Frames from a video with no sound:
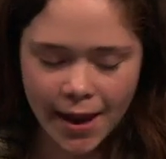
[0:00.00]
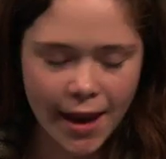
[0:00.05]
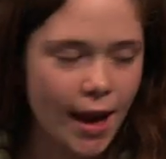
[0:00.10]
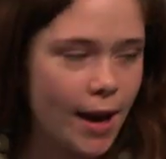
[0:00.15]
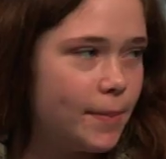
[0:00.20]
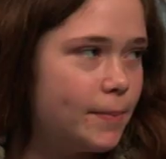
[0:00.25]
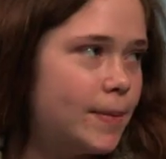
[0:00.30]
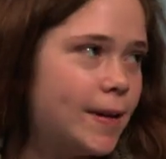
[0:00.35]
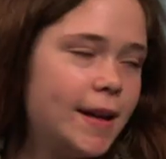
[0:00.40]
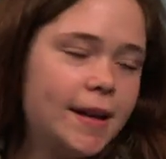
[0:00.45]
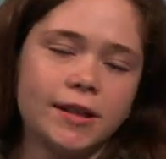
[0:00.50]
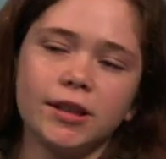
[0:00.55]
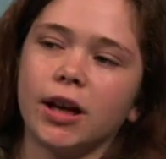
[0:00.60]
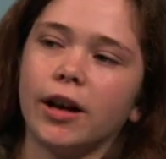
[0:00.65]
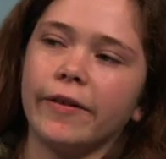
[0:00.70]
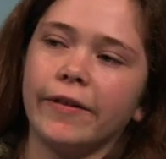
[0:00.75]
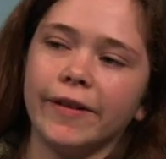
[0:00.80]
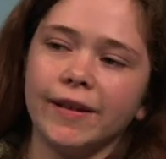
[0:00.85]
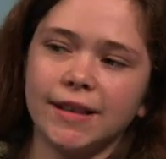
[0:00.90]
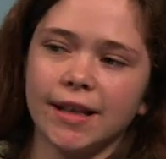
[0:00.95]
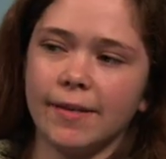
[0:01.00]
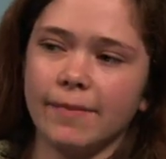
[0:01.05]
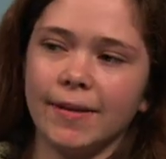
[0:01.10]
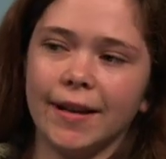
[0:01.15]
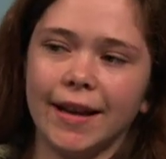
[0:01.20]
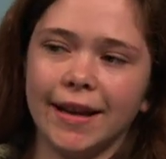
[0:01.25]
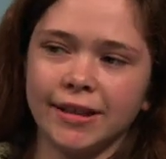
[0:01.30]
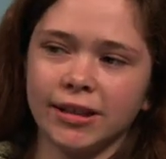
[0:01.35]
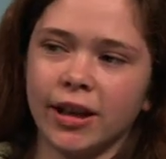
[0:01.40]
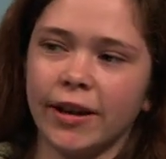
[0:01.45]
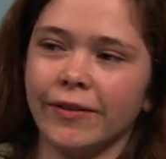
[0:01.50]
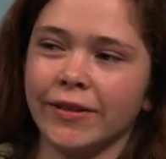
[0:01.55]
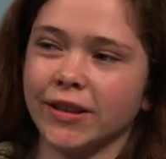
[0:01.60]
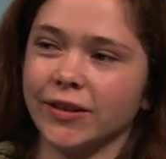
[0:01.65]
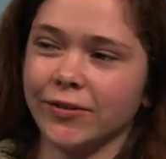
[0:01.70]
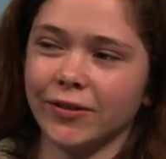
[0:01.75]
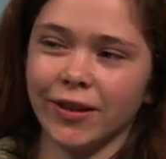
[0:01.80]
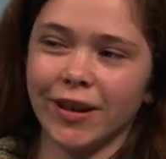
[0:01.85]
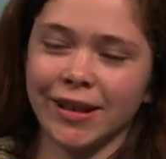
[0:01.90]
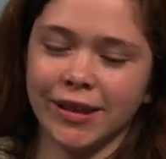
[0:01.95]
MP's office, MLA's office.
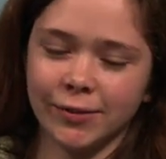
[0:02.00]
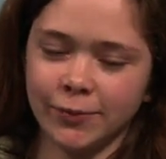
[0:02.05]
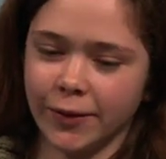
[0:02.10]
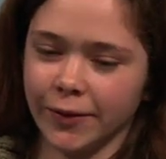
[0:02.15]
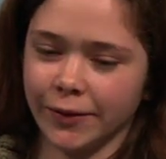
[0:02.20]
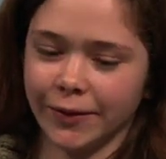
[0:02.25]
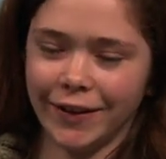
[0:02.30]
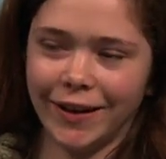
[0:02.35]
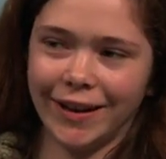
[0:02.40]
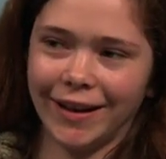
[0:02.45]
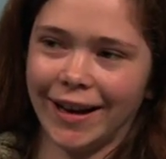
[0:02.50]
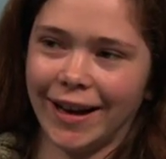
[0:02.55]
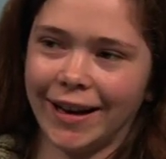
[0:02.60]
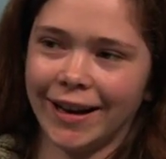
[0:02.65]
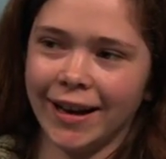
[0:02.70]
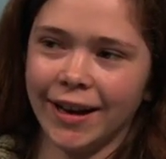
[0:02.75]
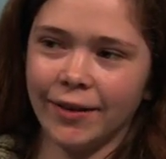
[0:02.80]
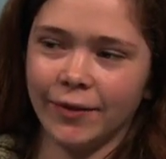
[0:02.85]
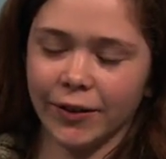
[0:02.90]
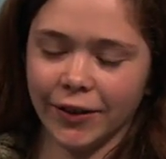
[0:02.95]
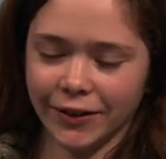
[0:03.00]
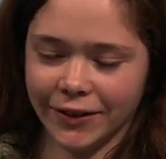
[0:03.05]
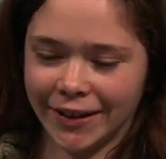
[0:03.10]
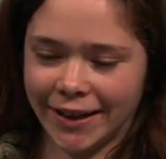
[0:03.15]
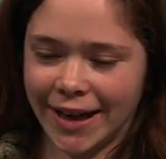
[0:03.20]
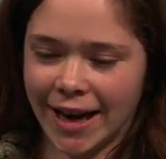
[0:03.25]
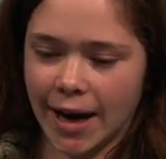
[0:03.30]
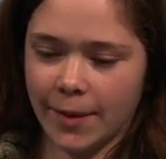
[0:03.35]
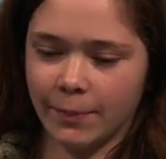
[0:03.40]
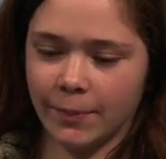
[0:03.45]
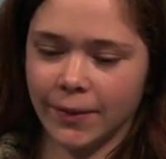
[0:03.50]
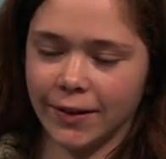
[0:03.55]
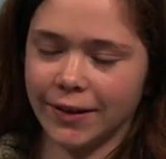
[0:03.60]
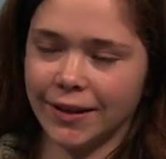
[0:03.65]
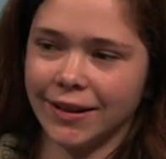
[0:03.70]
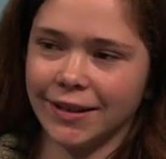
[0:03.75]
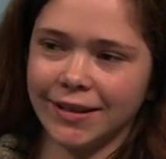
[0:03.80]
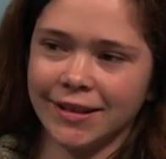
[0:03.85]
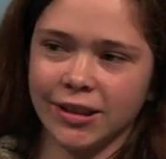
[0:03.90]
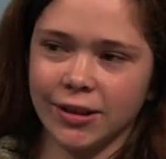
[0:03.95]
For us, we're really lucky, we're in the
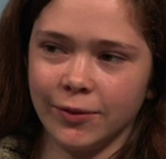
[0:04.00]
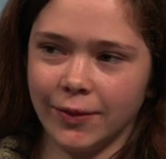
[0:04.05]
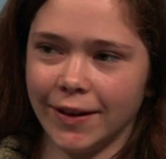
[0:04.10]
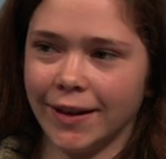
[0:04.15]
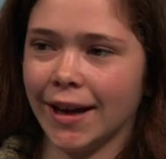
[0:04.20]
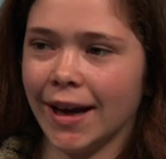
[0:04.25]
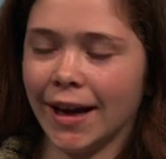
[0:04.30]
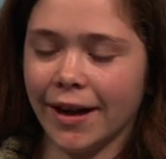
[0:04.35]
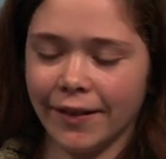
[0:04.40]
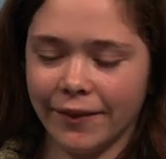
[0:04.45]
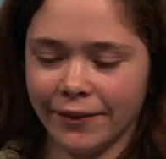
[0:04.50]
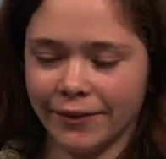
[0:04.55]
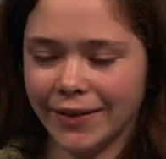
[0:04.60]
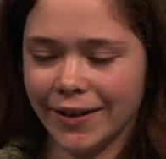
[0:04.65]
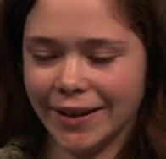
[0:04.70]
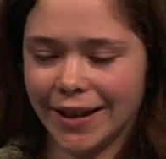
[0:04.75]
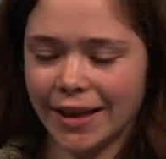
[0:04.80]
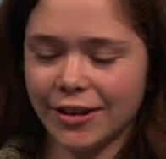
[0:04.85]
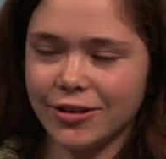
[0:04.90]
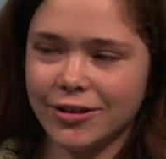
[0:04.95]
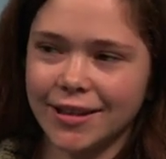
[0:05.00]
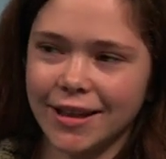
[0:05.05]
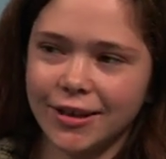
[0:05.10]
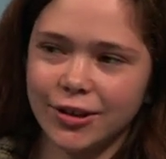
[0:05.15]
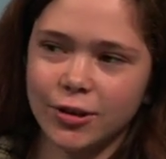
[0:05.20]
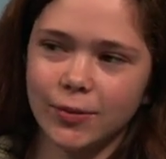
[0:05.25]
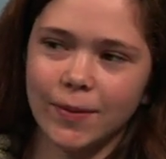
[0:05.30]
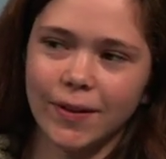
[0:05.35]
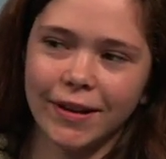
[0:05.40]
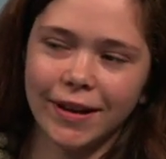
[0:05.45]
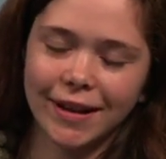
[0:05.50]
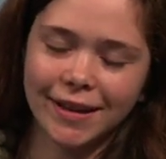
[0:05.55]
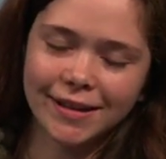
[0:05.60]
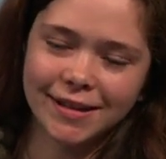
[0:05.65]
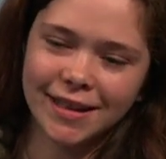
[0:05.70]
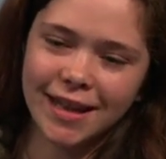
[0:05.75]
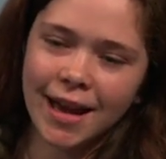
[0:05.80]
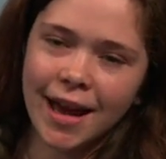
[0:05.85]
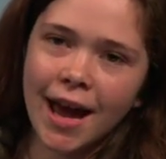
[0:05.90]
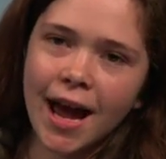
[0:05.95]
capital, so we have the legislature
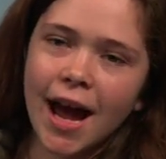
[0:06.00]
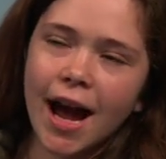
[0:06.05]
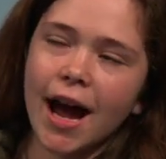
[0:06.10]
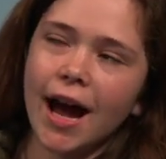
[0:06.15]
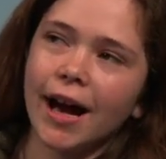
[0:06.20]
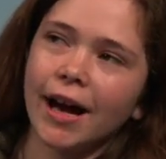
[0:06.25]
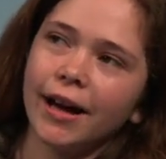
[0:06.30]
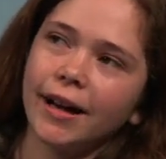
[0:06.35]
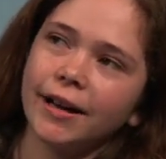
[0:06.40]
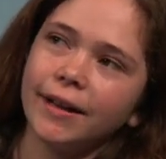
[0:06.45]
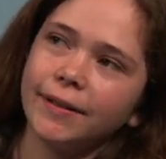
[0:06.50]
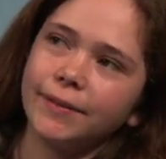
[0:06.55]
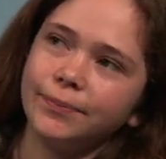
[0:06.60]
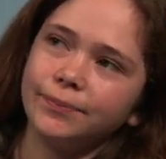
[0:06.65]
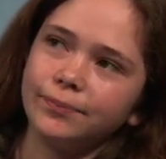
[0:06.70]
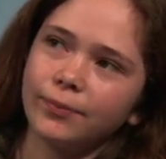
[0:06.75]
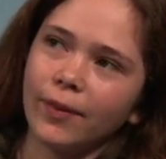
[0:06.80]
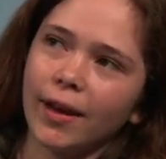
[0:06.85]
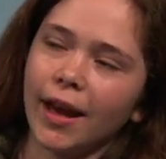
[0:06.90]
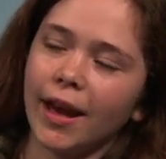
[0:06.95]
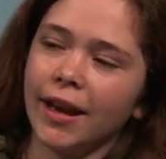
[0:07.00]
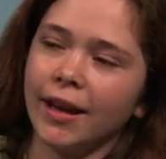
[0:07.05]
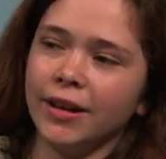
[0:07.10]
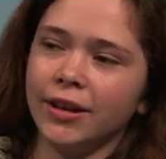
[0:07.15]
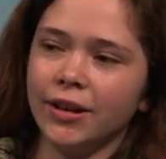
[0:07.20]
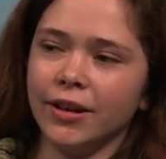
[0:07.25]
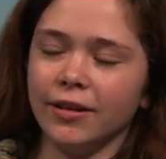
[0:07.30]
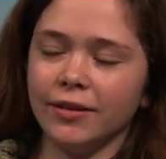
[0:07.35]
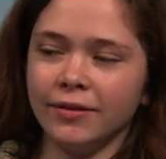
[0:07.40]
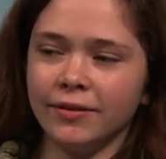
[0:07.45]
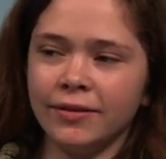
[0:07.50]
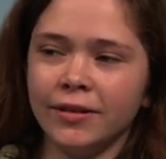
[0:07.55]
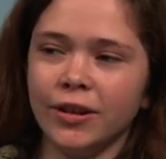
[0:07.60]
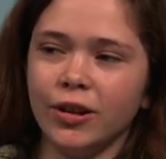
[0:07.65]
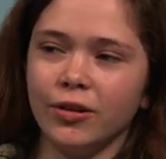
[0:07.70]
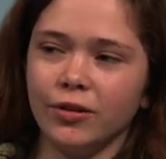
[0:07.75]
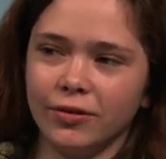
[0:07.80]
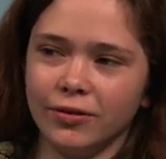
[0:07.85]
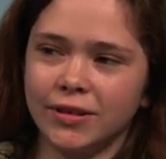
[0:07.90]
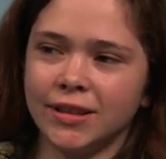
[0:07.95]
buildings. And
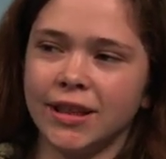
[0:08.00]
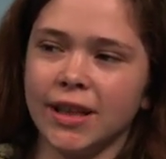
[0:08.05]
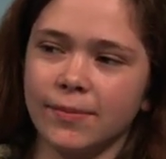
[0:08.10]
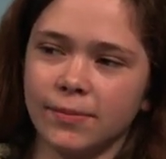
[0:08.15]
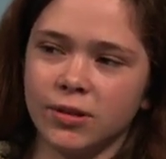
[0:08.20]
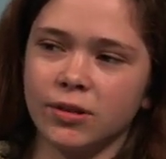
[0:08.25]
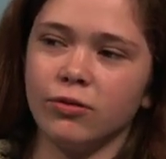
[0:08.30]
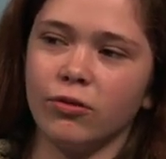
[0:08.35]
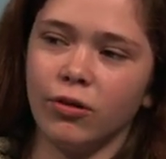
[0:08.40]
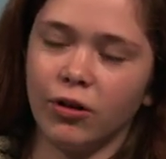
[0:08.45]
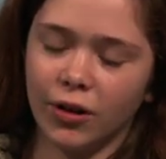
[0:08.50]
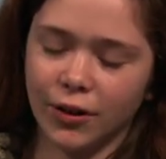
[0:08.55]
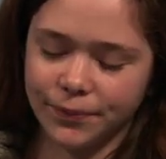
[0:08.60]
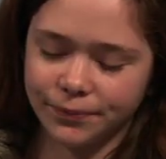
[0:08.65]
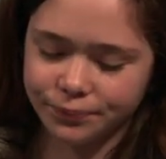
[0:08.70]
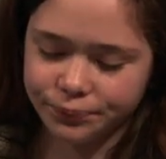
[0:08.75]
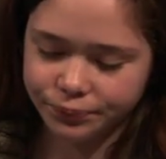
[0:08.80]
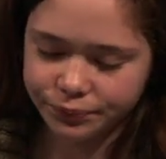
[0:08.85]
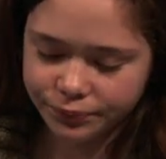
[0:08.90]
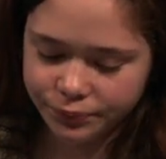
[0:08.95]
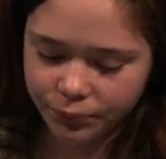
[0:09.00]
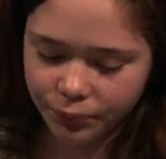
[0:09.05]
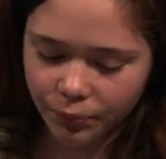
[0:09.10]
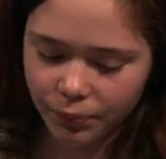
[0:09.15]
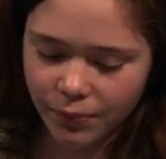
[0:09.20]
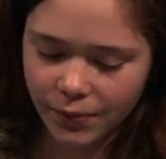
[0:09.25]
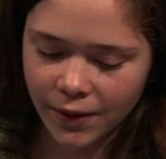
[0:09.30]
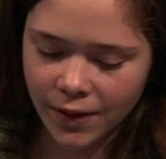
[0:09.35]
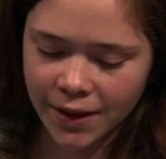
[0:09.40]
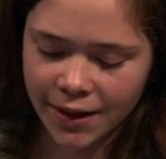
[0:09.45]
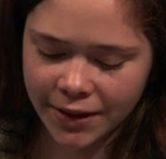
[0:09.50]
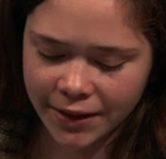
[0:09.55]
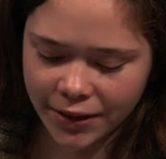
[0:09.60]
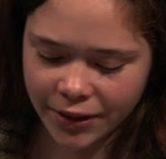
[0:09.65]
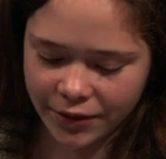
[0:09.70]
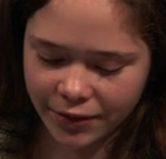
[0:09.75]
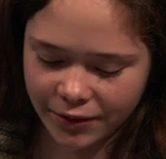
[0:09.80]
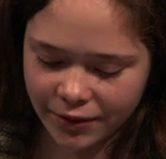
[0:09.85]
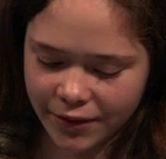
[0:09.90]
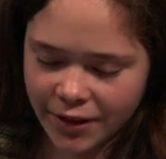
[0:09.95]
you skip school and
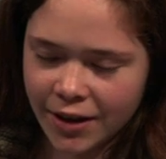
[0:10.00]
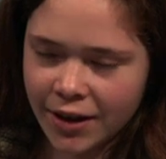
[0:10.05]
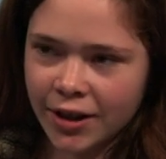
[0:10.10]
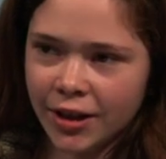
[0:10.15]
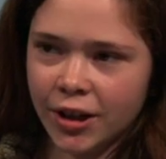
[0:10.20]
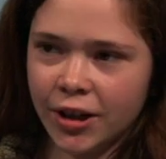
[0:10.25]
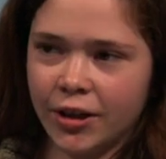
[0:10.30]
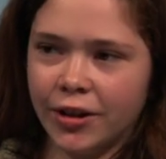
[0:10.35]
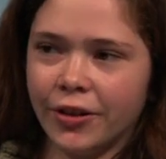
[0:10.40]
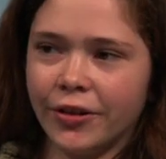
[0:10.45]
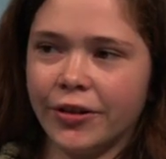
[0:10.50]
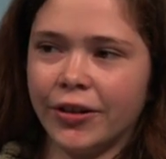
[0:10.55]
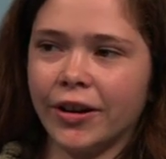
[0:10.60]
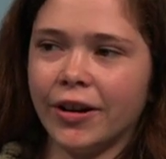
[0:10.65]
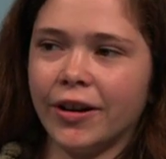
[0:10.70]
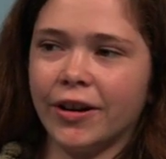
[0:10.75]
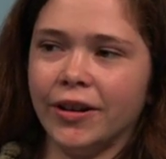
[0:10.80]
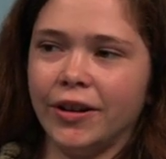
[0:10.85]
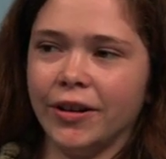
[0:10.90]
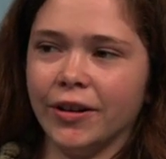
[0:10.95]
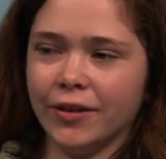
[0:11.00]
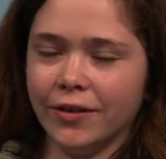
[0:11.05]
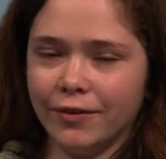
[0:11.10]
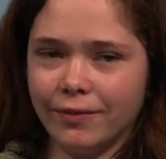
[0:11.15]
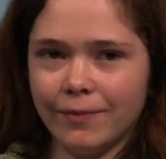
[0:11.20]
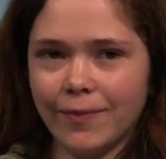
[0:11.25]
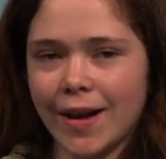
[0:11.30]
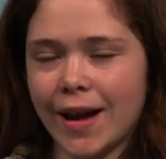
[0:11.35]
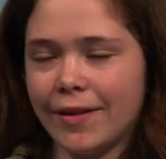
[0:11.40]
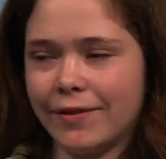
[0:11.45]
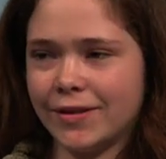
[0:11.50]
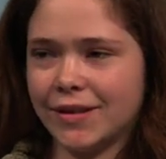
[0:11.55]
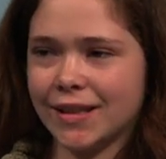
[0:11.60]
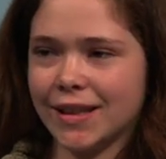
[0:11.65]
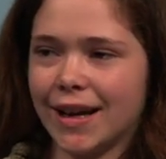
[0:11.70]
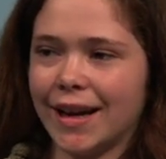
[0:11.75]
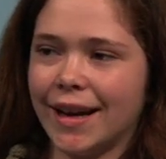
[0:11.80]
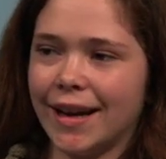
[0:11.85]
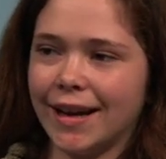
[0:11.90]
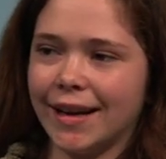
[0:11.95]
you go there and you have
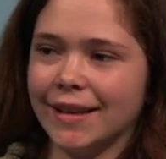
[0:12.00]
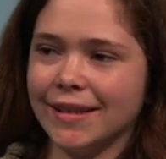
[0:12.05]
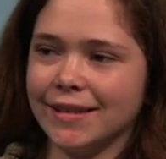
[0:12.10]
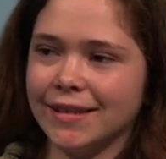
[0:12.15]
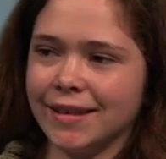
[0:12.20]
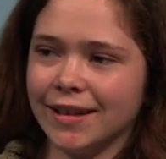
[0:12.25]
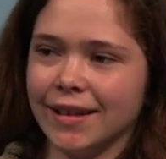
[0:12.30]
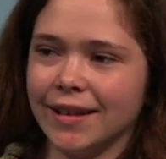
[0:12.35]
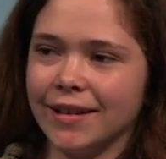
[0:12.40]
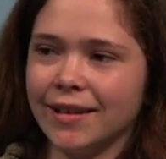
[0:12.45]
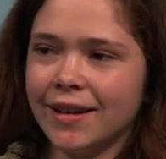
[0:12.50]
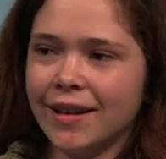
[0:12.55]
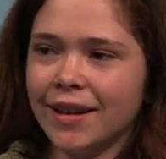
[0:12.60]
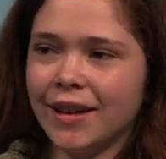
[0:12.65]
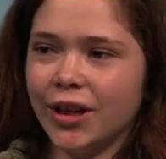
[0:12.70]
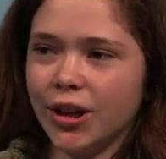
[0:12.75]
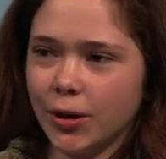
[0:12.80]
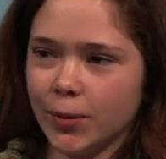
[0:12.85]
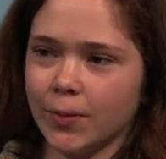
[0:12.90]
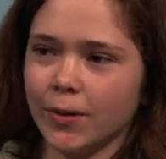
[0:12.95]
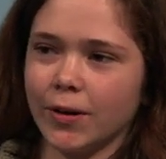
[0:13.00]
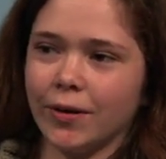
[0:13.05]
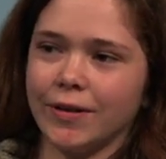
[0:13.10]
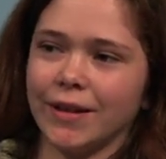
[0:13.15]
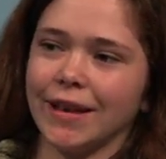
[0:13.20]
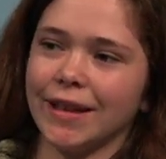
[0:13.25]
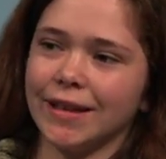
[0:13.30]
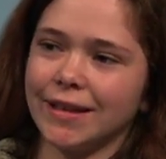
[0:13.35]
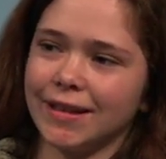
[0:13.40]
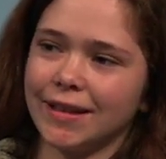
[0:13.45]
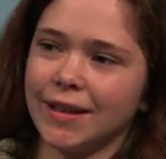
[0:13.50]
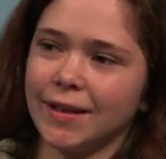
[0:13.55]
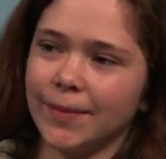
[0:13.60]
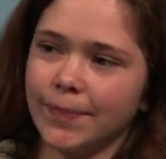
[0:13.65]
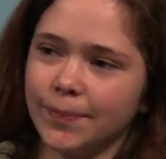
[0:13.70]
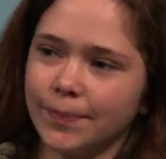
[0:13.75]
signs and you protest.